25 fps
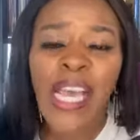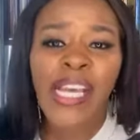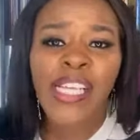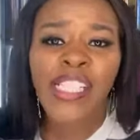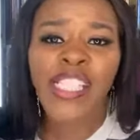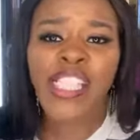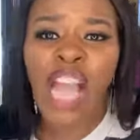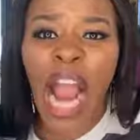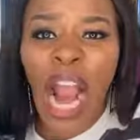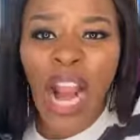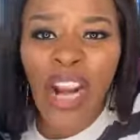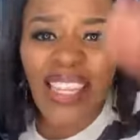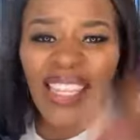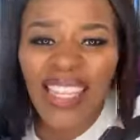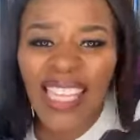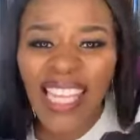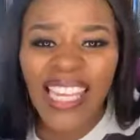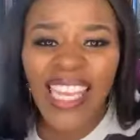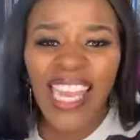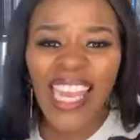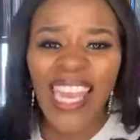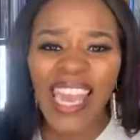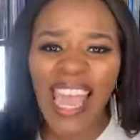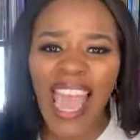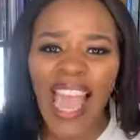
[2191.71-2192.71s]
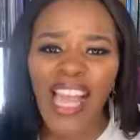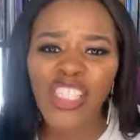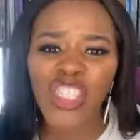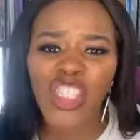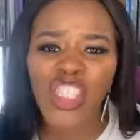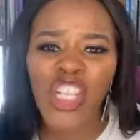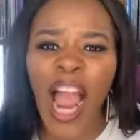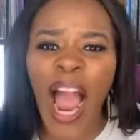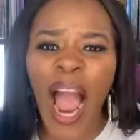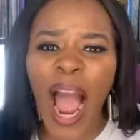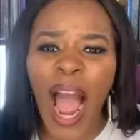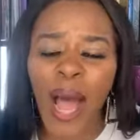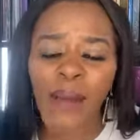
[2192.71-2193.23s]
Start looking at
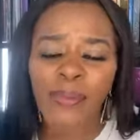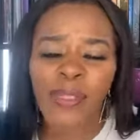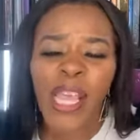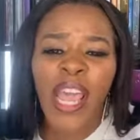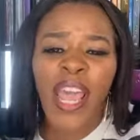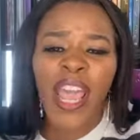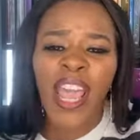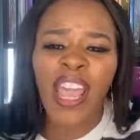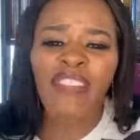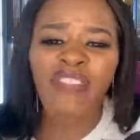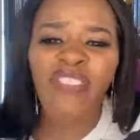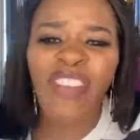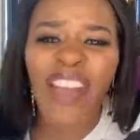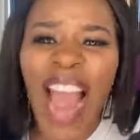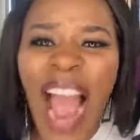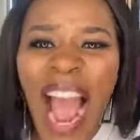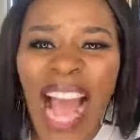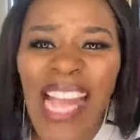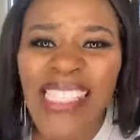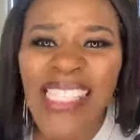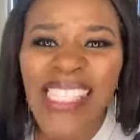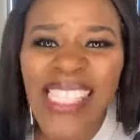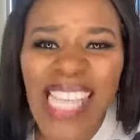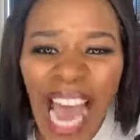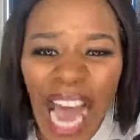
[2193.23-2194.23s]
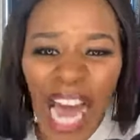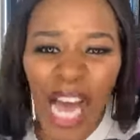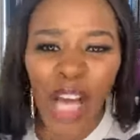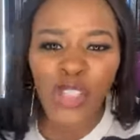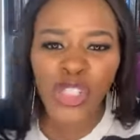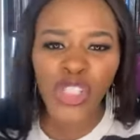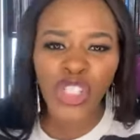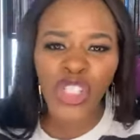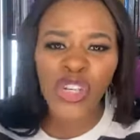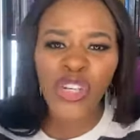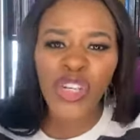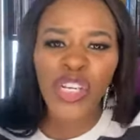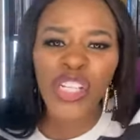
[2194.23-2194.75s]
jobs. If God
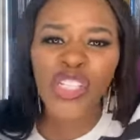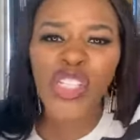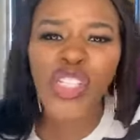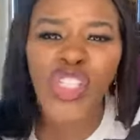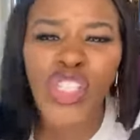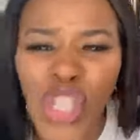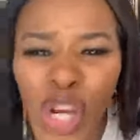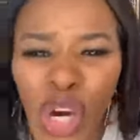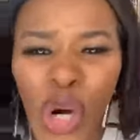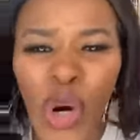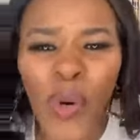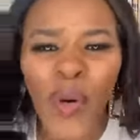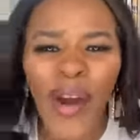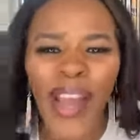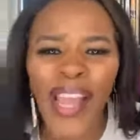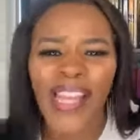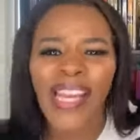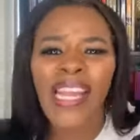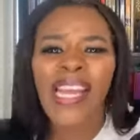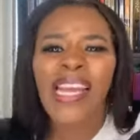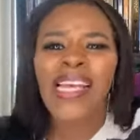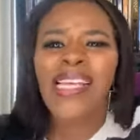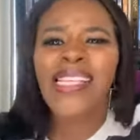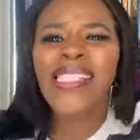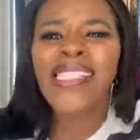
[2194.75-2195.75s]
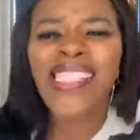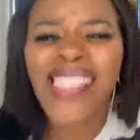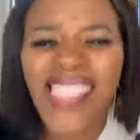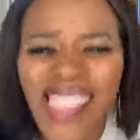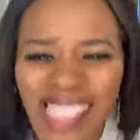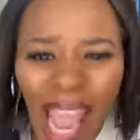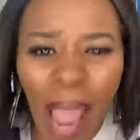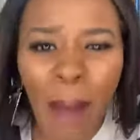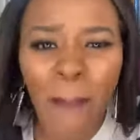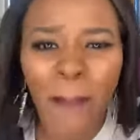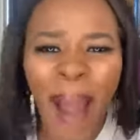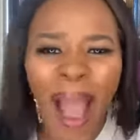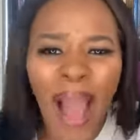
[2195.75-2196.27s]
tells you to do it,
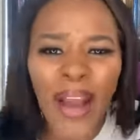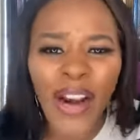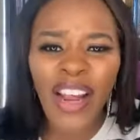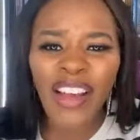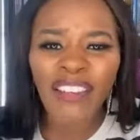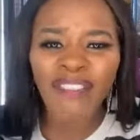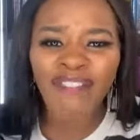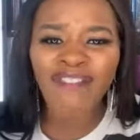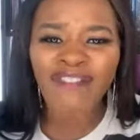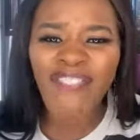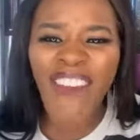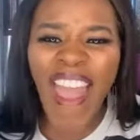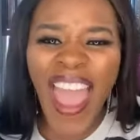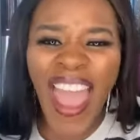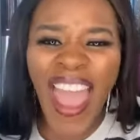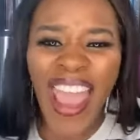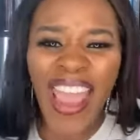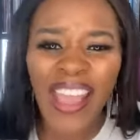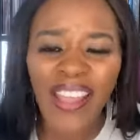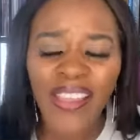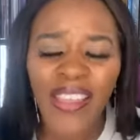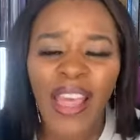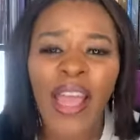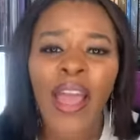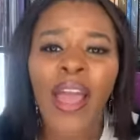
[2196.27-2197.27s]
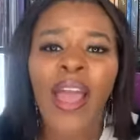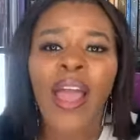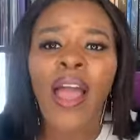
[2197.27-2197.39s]
step out on faith.